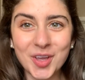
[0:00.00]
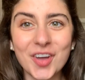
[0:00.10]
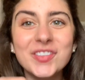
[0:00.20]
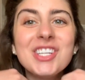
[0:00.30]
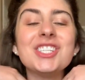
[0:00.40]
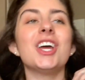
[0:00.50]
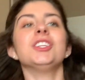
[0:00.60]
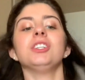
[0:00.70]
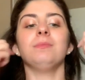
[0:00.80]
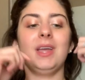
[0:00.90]
coverage
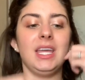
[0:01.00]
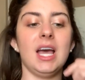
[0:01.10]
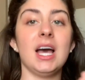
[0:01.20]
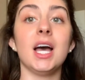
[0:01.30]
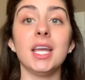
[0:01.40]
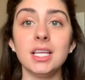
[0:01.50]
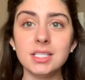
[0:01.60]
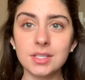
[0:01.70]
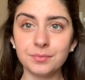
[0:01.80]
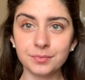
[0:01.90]
under my eyes.